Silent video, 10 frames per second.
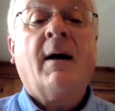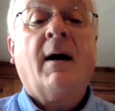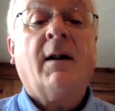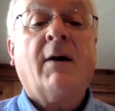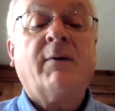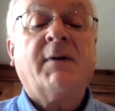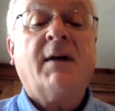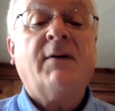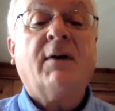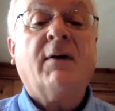along with
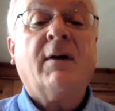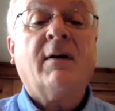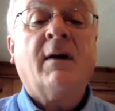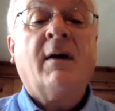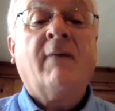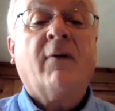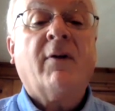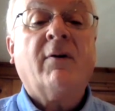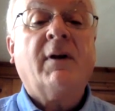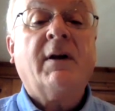Ted Deering, for
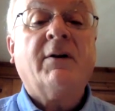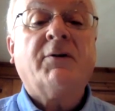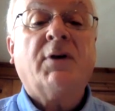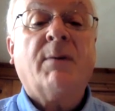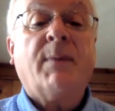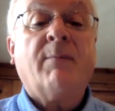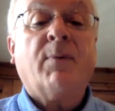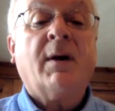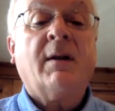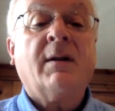their leadership in
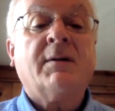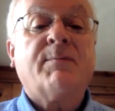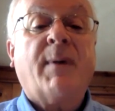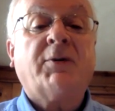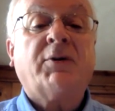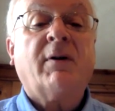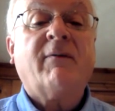bringing this special